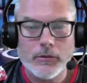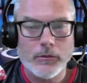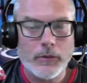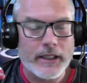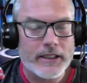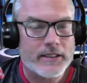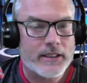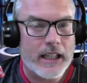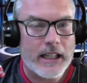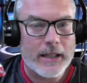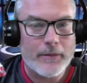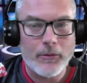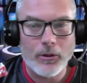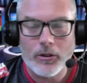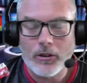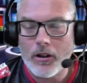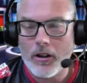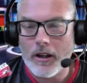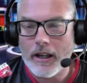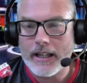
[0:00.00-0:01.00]
West Ham
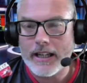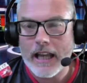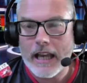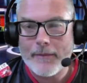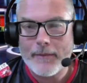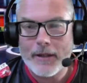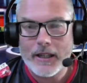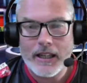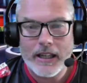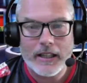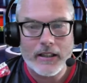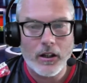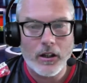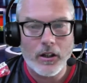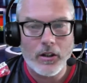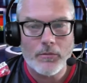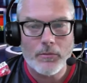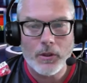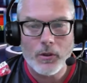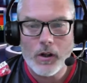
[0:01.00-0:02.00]
Online, Hammerhead,
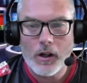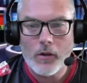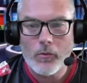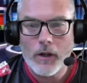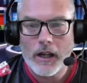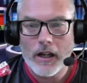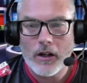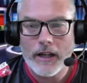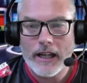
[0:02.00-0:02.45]
hope you are well,